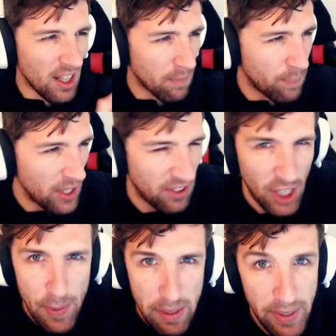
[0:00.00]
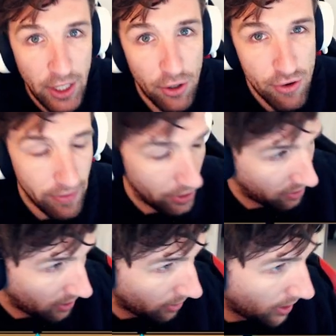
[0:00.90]
This is going to be a bit
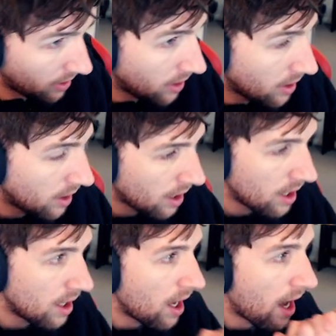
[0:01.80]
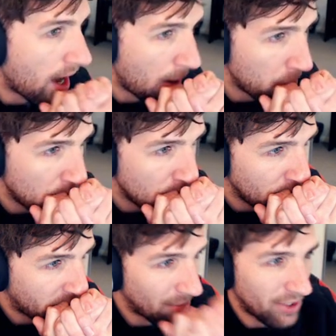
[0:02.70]
controversy, all right? Um,
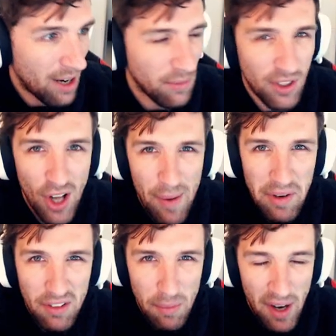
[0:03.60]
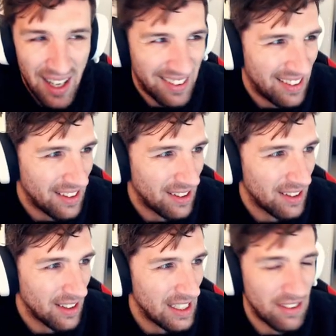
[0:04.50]
sometimes climbing to
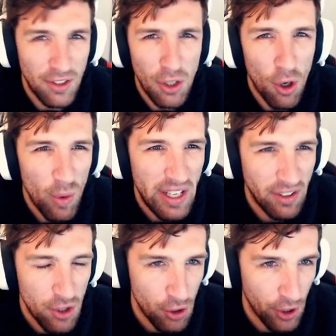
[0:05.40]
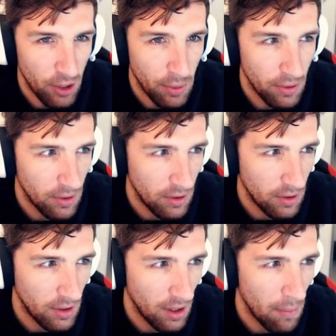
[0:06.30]
masters isn't always enjoyable,
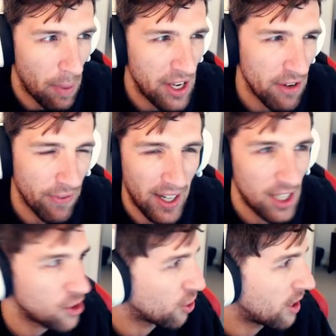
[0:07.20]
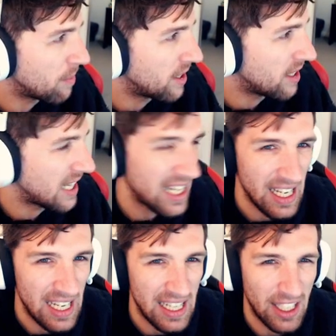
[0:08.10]
but you find enjoyment
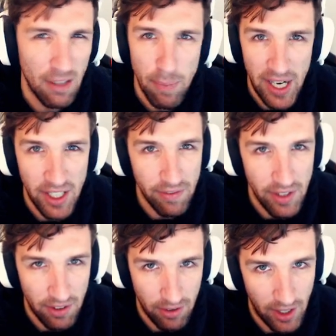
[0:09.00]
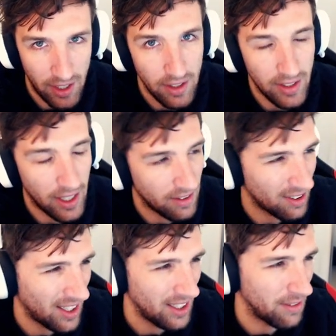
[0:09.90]
in, the competitiveness, right?
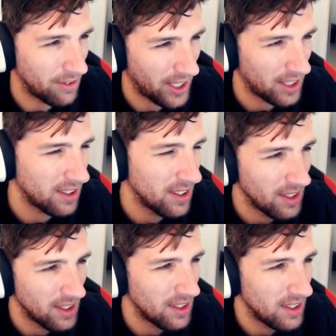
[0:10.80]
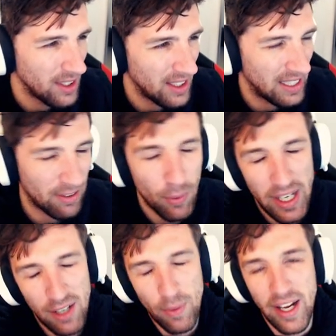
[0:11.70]
That's kind of like it's a
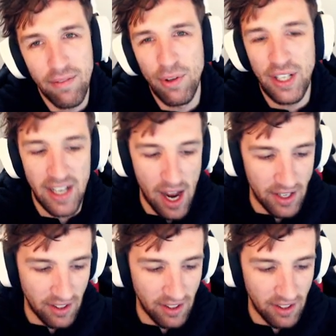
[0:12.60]
weird way of looking at it, I